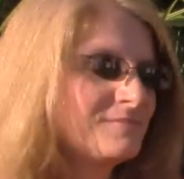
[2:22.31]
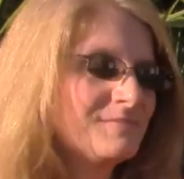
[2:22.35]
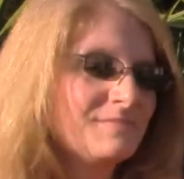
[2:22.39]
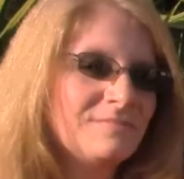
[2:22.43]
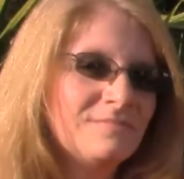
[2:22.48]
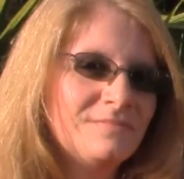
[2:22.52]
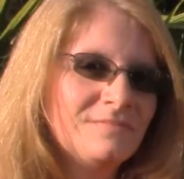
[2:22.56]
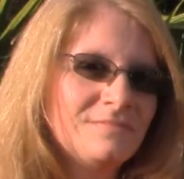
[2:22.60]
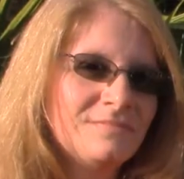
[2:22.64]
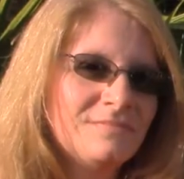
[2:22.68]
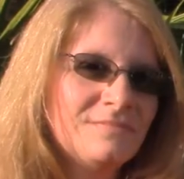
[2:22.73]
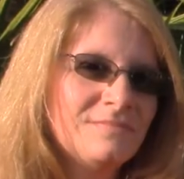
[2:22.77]

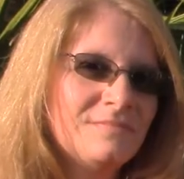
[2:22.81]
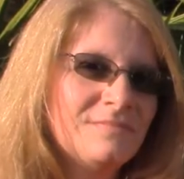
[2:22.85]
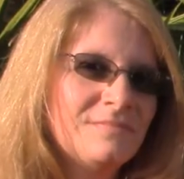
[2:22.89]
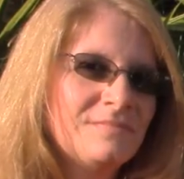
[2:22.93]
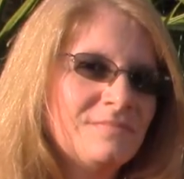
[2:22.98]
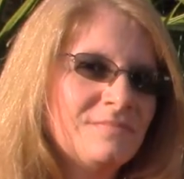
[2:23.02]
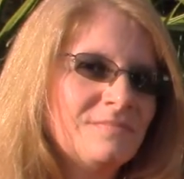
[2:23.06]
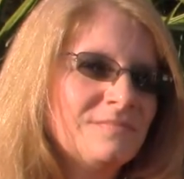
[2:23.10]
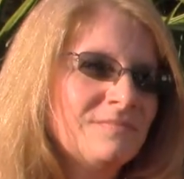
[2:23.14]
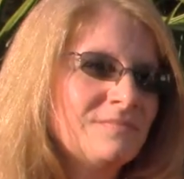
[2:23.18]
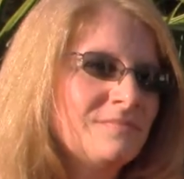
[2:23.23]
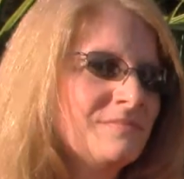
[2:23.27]

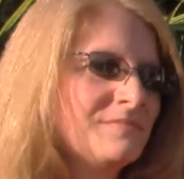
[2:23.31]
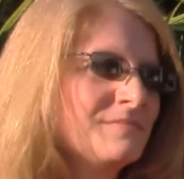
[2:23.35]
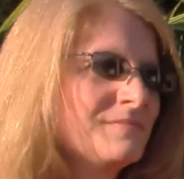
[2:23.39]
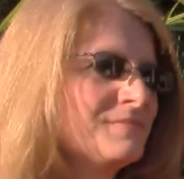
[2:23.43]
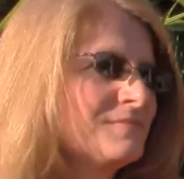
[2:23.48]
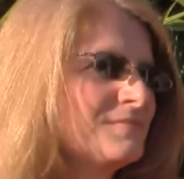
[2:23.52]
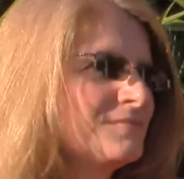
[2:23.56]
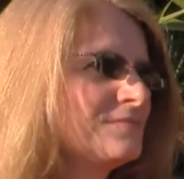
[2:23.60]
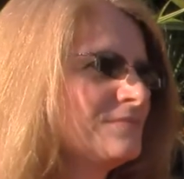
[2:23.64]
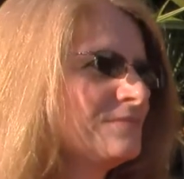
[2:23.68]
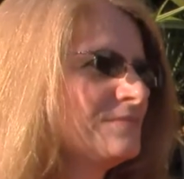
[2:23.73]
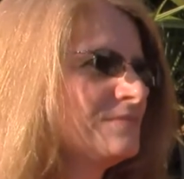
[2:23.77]

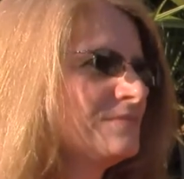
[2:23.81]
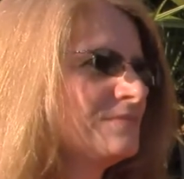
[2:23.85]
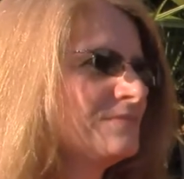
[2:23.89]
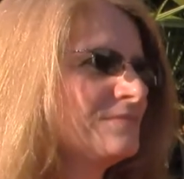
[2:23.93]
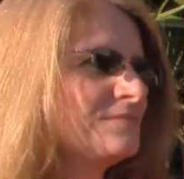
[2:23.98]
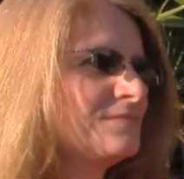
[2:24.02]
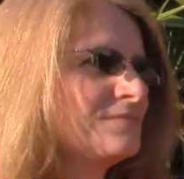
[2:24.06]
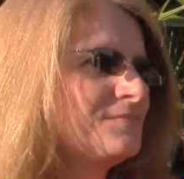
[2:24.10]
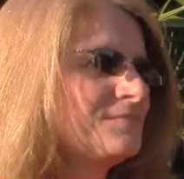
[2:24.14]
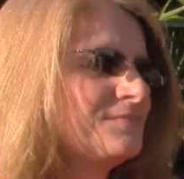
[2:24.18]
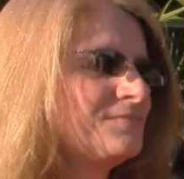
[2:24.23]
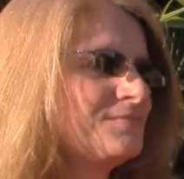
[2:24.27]

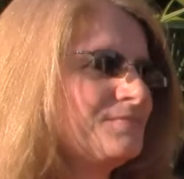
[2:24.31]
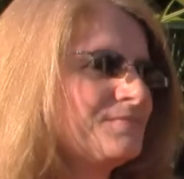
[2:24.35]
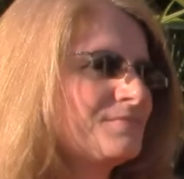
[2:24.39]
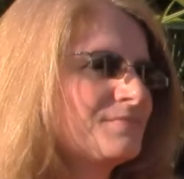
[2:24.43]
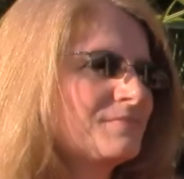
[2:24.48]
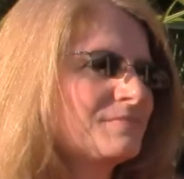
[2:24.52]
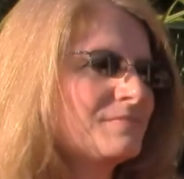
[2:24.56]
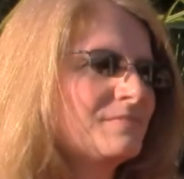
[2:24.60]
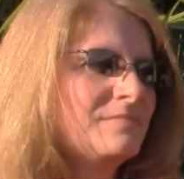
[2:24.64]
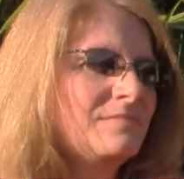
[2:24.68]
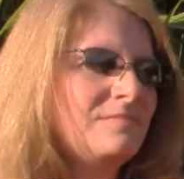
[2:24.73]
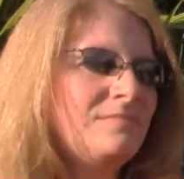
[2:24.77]

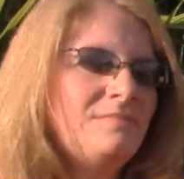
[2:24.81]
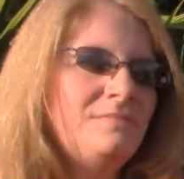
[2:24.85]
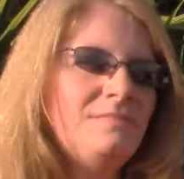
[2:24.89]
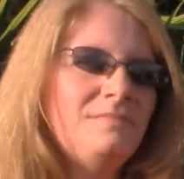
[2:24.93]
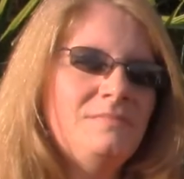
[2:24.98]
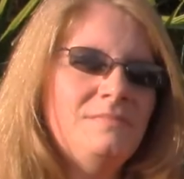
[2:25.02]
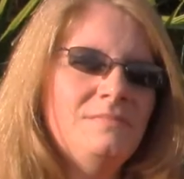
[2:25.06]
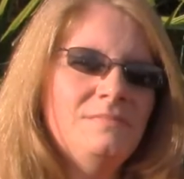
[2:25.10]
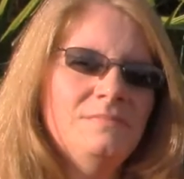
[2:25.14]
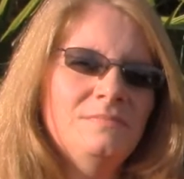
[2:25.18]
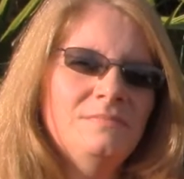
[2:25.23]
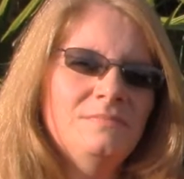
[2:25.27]

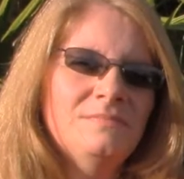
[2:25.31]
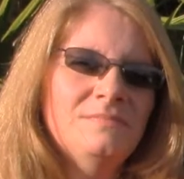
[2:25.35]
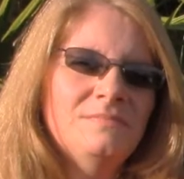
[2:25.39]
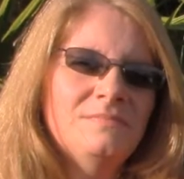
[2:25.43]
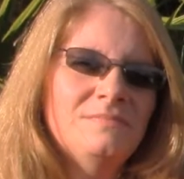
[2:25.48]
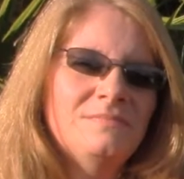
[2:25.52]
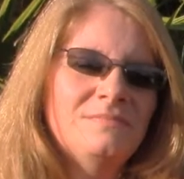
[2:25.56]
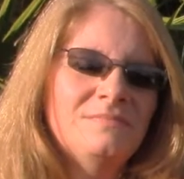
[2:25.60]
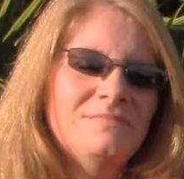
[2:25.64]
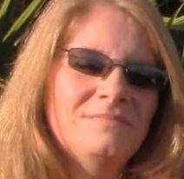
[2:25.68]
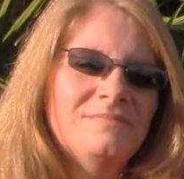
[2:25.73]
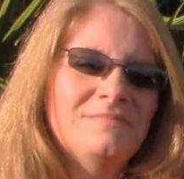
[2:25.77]

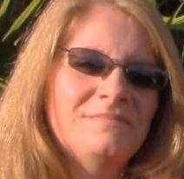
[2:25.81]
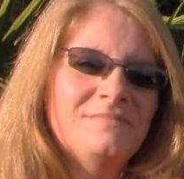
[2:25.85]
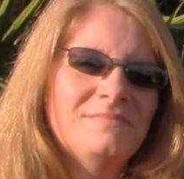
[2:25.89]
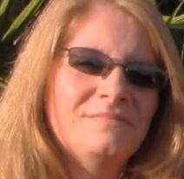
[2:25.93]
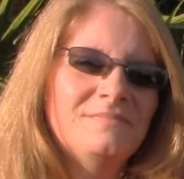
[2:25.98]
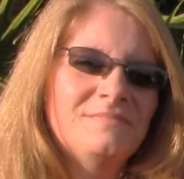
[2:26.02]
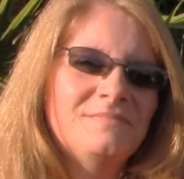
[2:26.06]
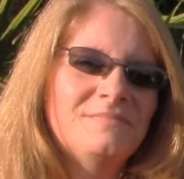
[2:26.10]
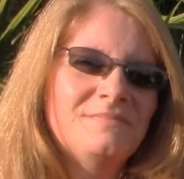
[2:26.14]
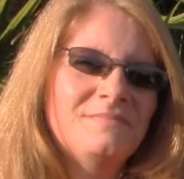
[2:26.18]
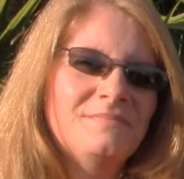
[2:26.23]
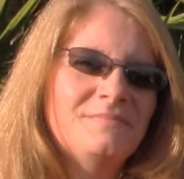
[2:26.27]

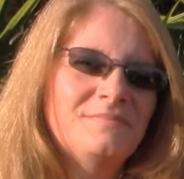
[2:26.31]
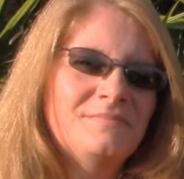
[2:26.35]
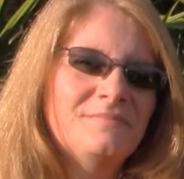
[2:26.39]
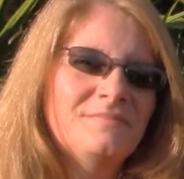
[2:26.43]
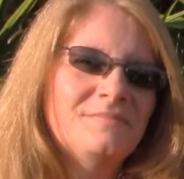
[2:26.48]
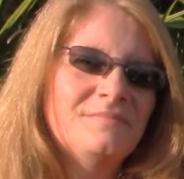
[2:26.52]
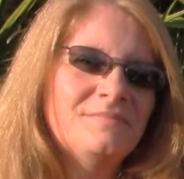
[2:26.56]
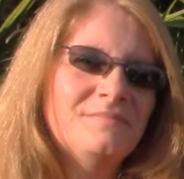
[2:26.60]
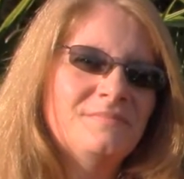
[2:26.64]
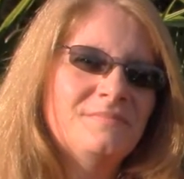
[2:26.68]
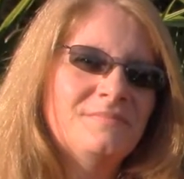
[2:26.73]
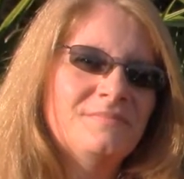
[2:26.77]

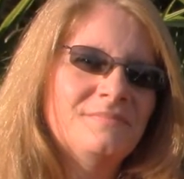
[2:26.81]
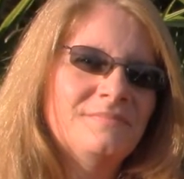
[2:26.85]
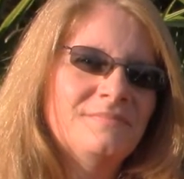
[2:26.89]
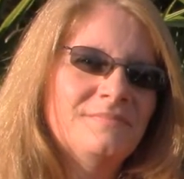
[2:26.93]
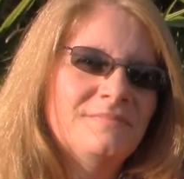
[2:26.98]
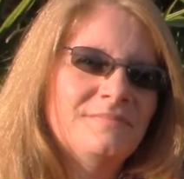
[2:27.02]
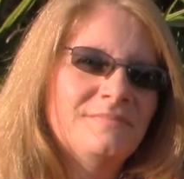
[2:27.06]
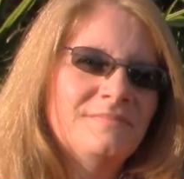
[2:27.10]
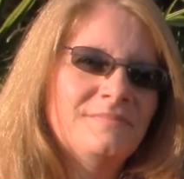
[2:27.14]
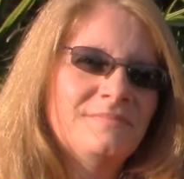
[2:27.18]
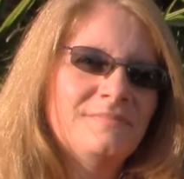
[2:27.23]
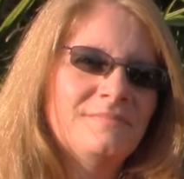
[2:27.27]

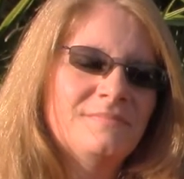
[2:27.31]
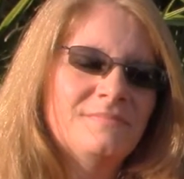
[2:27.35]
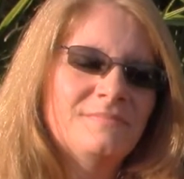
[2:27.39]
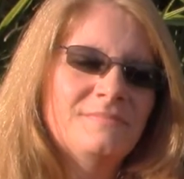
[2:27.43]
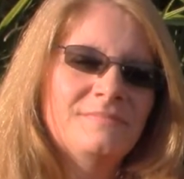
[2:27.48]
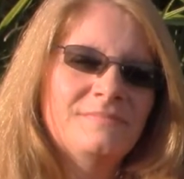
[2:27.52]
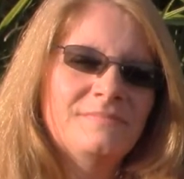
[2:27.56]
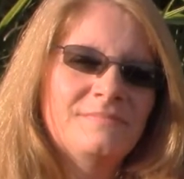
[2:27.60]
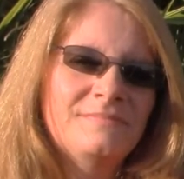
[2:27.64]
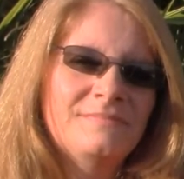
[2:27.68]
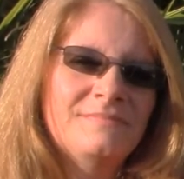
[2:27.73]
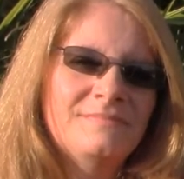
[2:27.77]

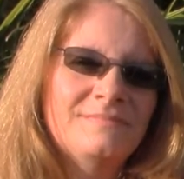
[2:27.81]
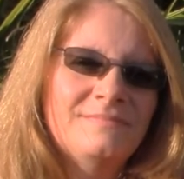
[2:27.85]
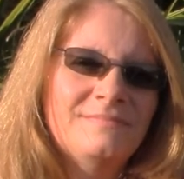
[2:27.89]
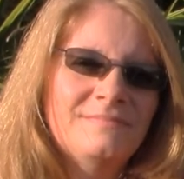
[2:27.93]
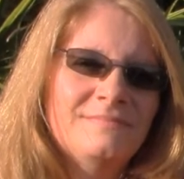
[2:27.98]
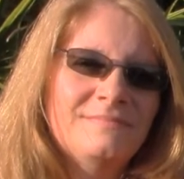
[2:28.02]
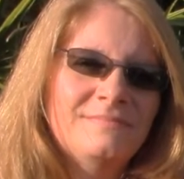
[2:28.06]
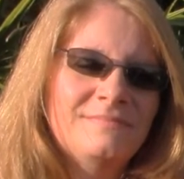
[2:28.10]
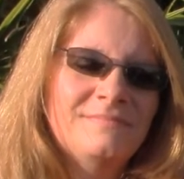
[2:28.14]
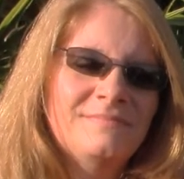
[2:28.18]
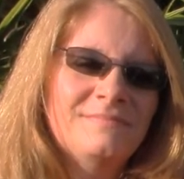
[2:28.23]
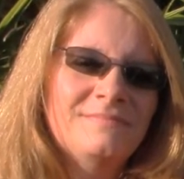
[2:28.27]

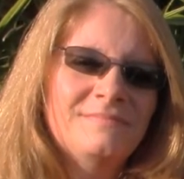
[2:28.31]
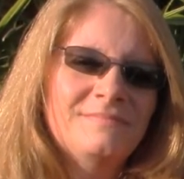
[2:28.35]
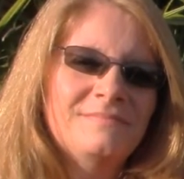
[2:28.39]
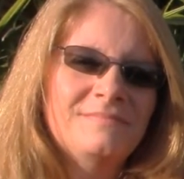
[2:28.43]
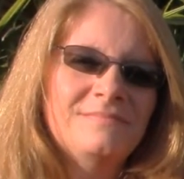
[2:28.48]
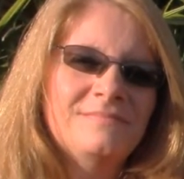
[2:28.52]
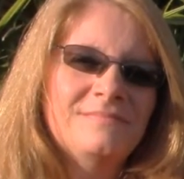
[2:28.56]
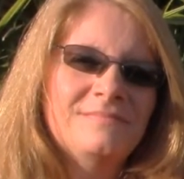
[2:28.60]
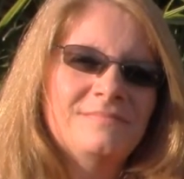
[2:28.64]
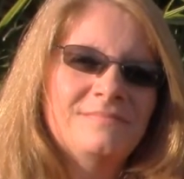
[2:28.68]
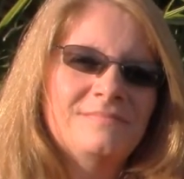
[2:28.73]
No words are spoken by the person on screen.